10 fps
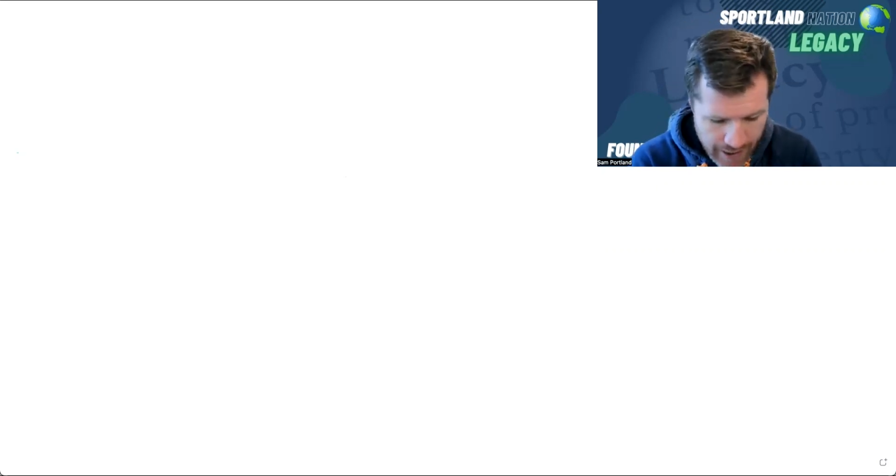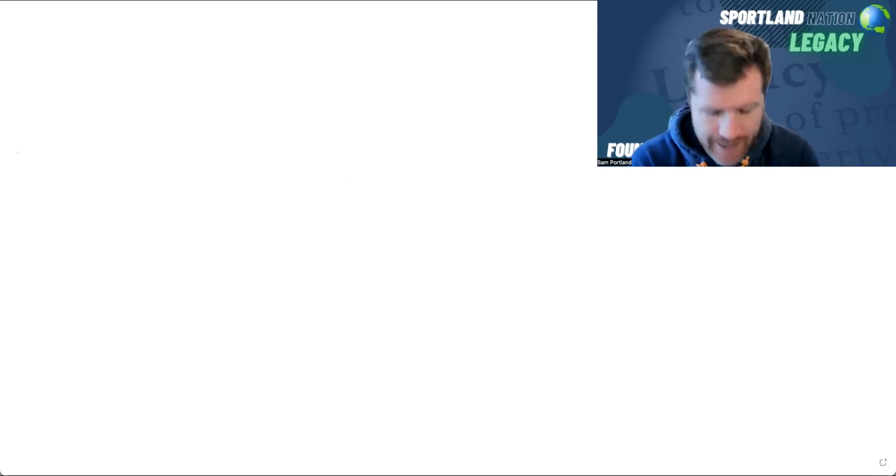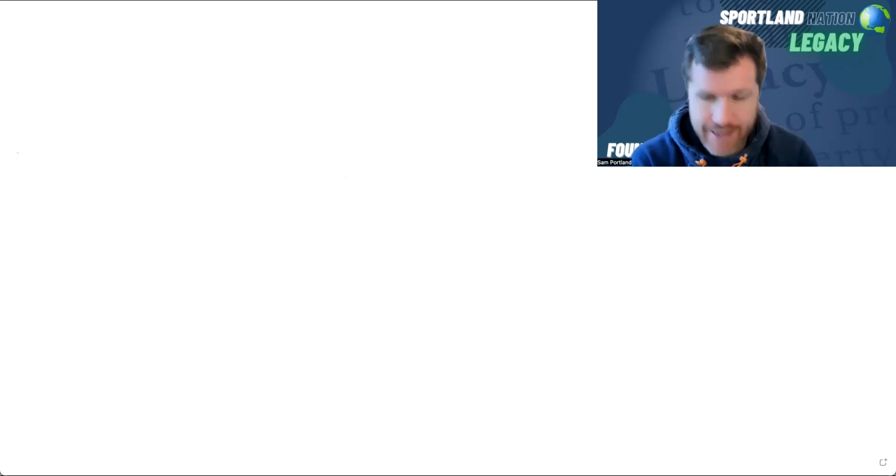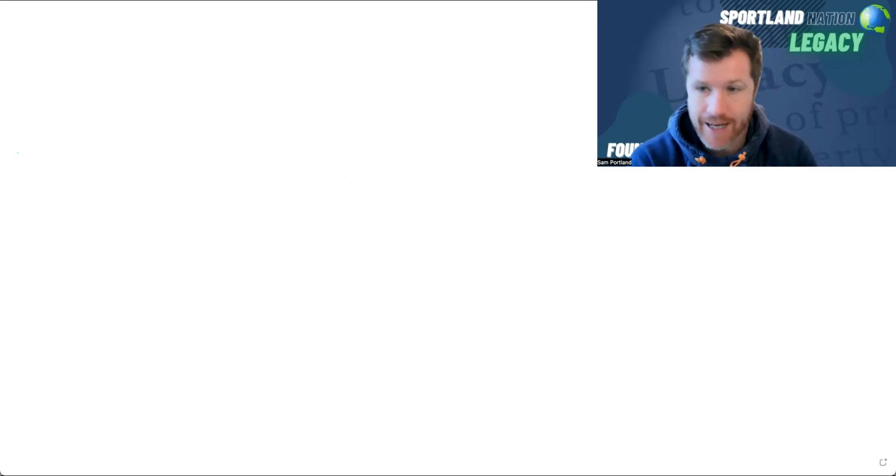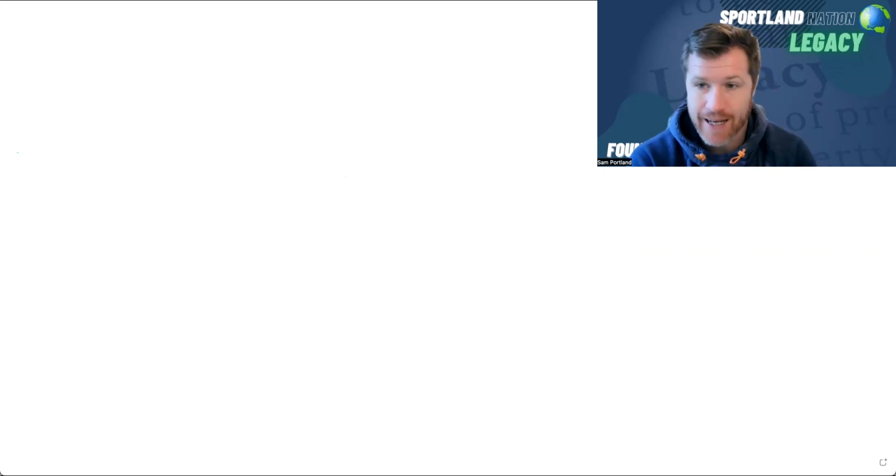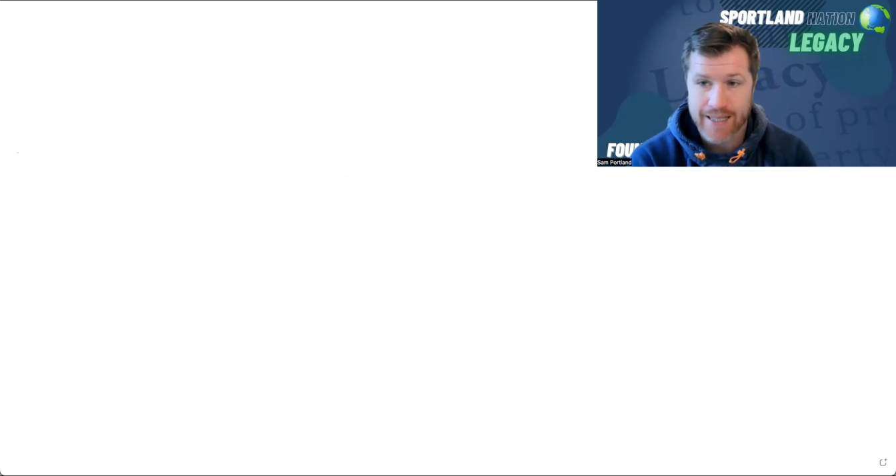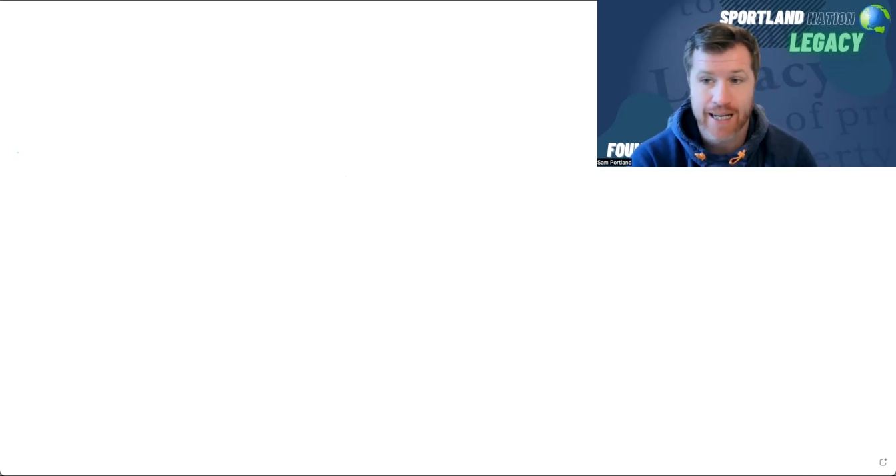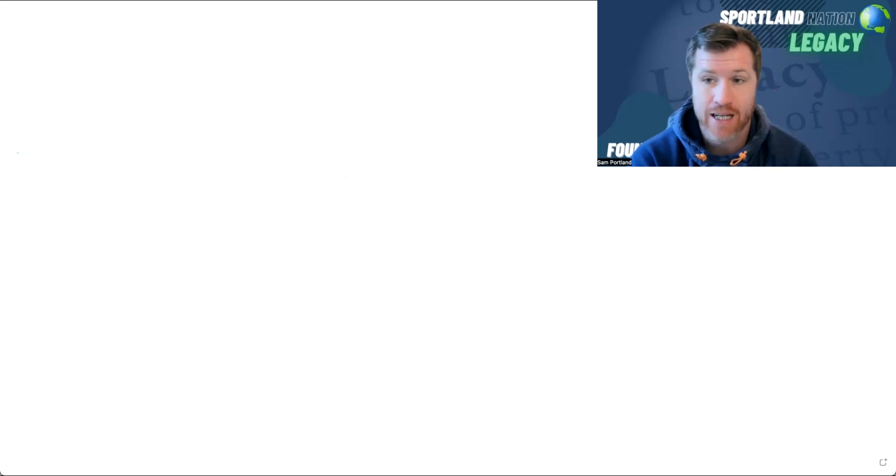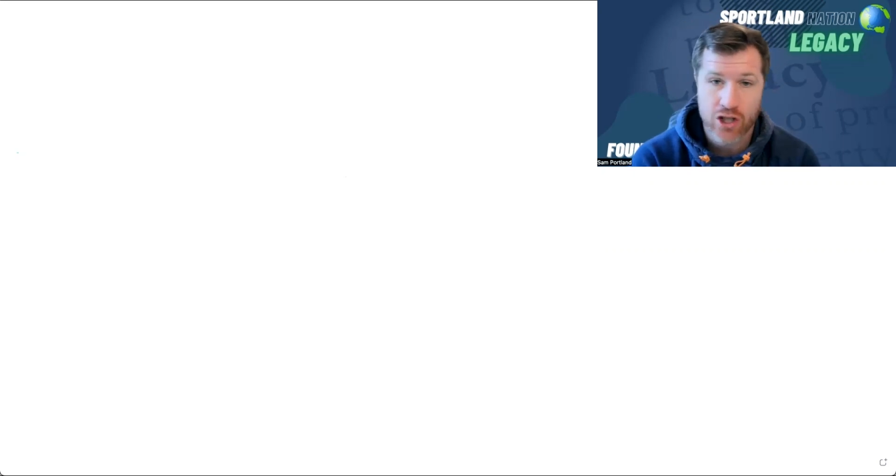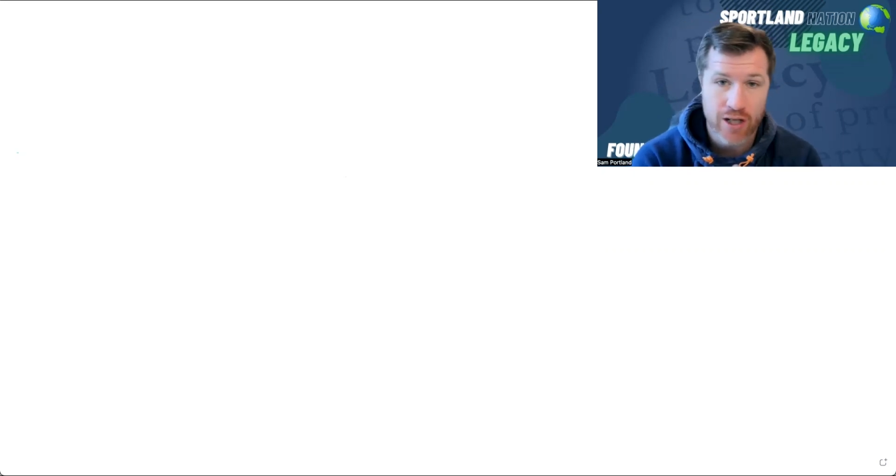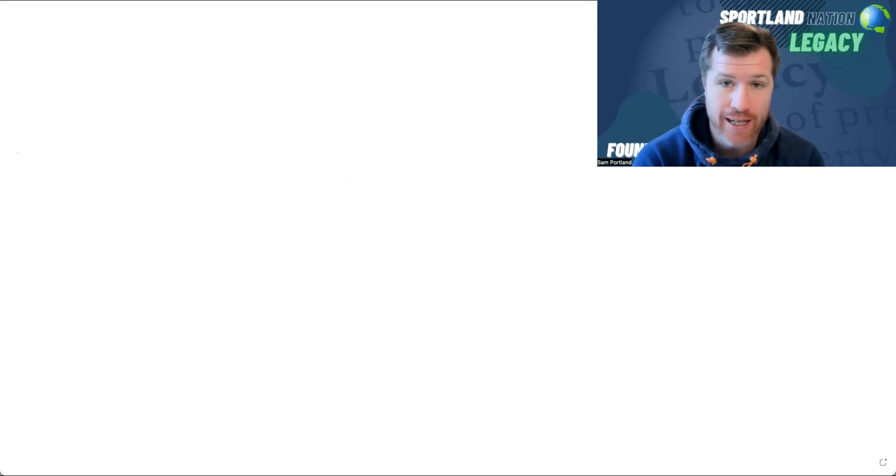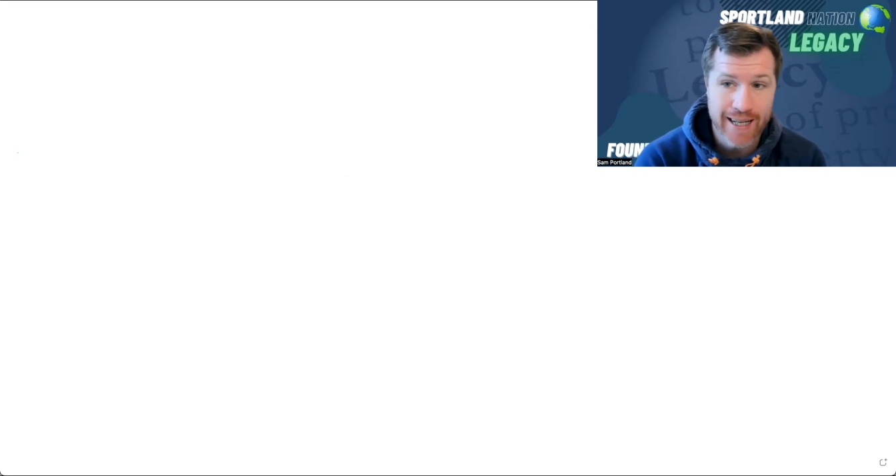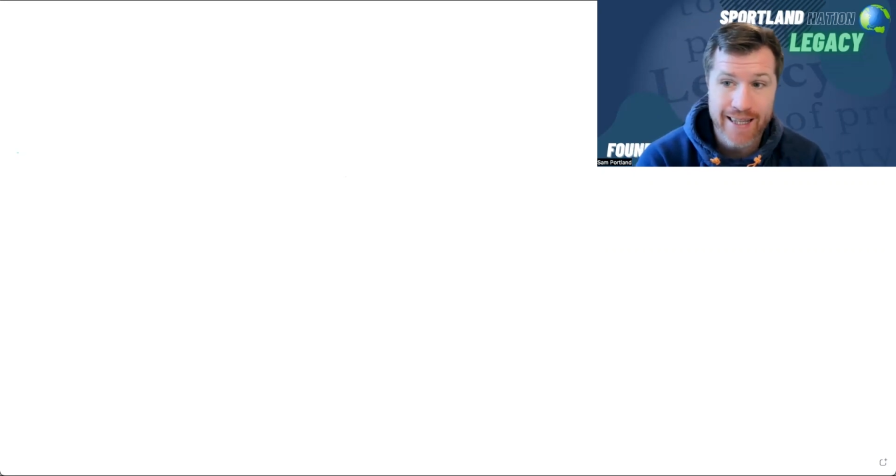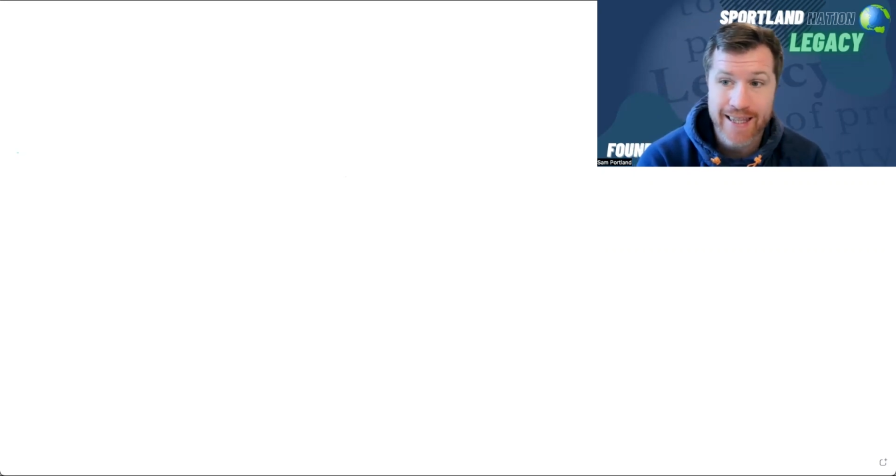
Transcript: is essentially